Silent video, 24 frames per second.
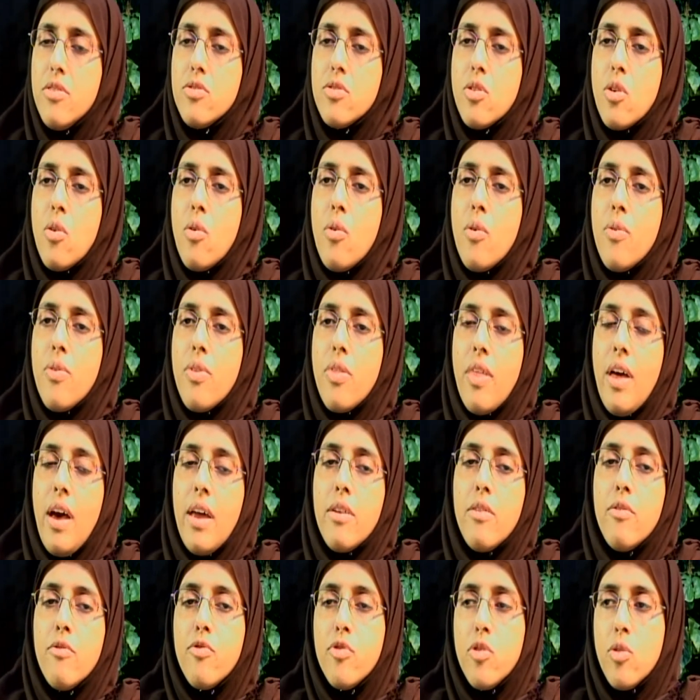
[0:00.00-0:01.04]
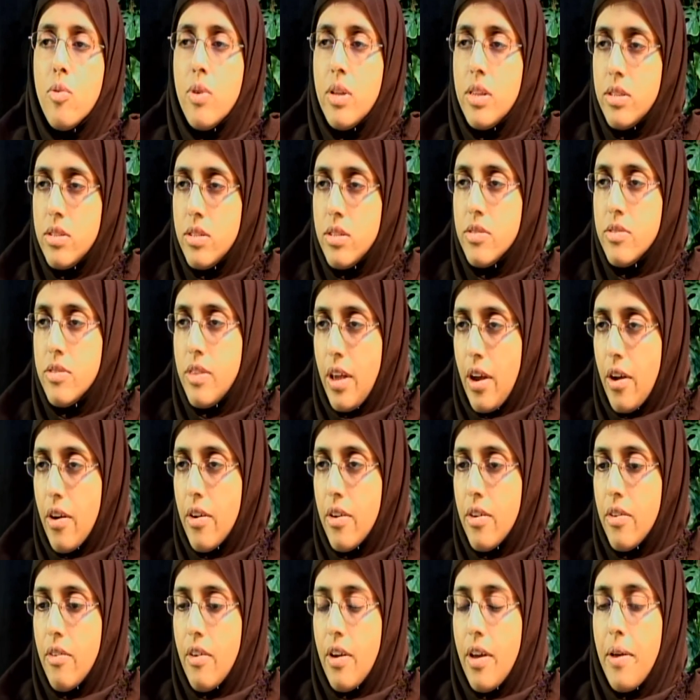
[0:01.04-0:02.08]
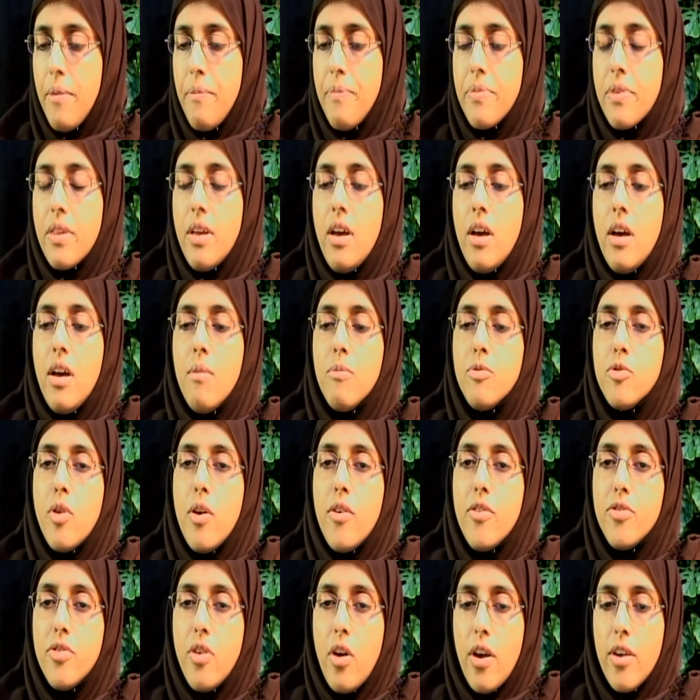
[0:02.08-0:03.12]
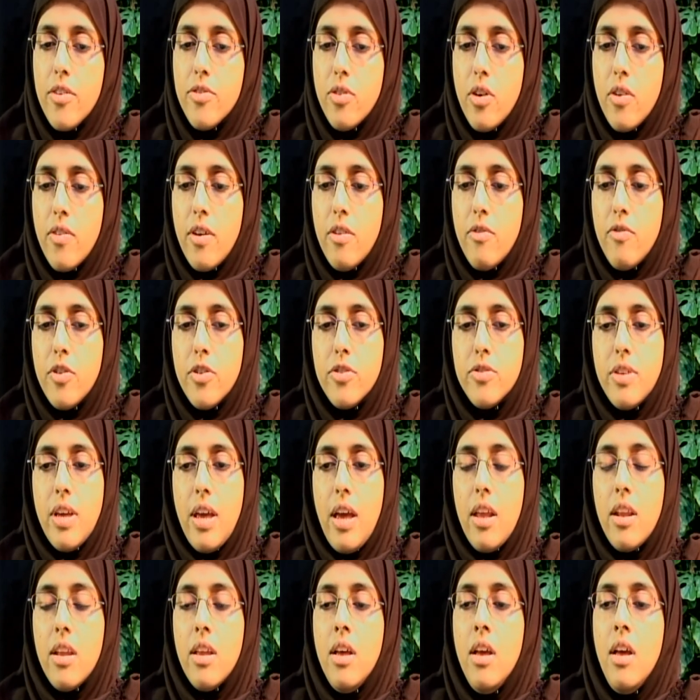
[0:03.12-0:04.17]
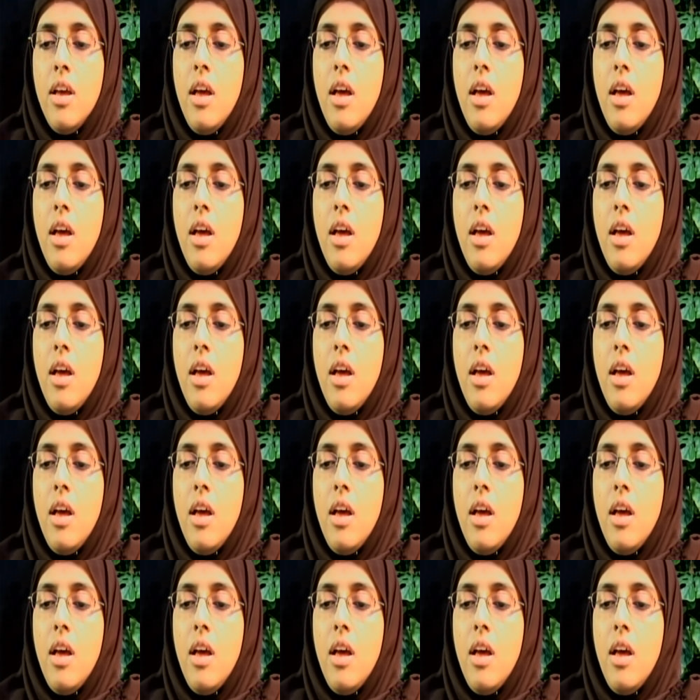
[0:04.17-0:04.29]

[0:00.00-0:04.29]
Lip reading: So that influence is there, right? So I saw that firsthand.